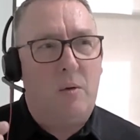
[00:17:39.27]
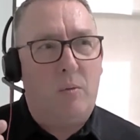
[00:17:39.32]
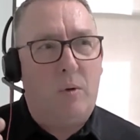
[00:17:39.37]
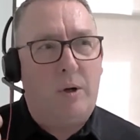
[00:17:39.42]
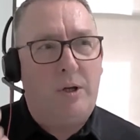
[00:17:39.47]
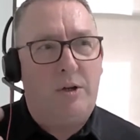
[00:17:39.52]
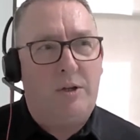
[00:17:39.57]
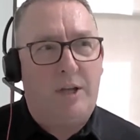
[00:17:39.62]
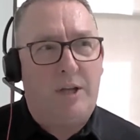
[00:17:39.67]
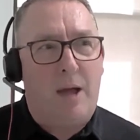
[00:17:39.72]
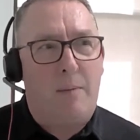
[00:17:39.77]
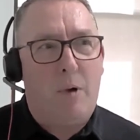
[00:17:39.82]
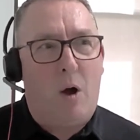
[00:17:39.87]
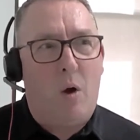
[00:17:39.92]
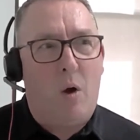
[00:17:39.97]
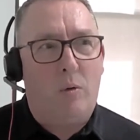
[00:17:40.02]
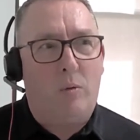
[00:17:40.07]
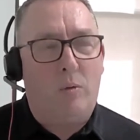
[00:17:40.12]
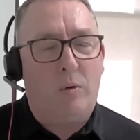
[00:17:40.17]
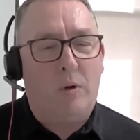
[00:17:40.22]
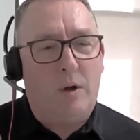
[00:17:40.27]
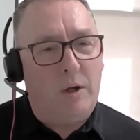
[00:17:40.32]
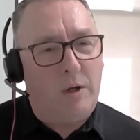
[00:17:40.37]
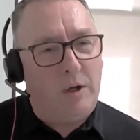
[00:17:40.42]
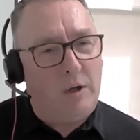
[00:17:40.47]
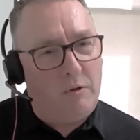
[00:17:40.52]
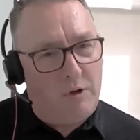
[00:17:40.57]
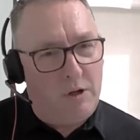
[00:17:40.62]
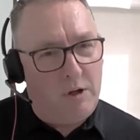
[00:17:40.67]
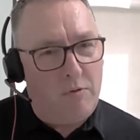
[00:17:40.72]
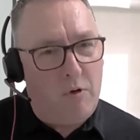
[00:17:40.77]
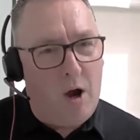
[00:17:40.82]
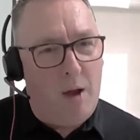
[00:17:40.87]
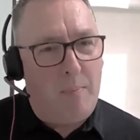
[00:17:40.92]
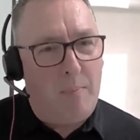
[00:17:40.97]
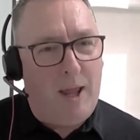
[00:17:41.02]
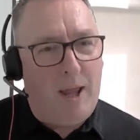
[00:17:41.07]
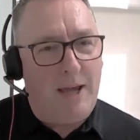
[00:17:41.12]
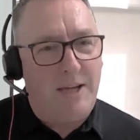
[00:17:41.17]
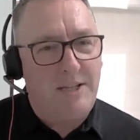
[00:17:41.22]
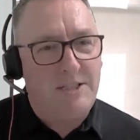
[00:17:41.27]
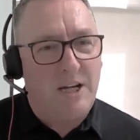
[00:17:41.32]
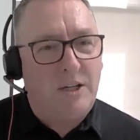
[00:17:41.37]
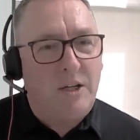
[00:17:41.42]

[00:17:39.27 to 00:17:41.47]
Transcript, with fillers: When you demo, you're in the right place,